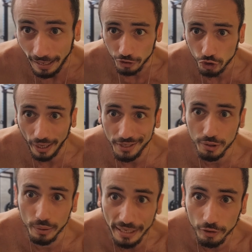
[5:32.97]
and try
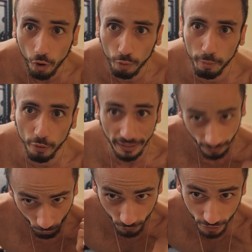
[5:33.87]
to incorporate
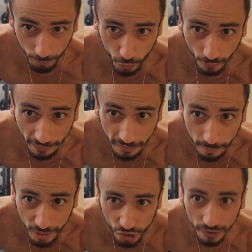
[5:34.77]
reciprocal
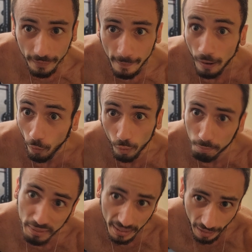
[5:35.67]
inhibition or
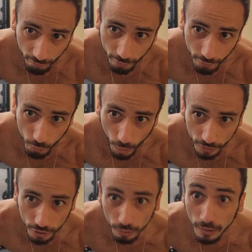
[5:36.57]
PNF if you
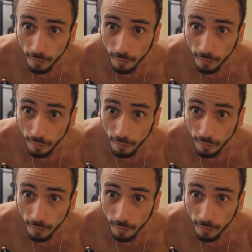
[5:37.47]
want to,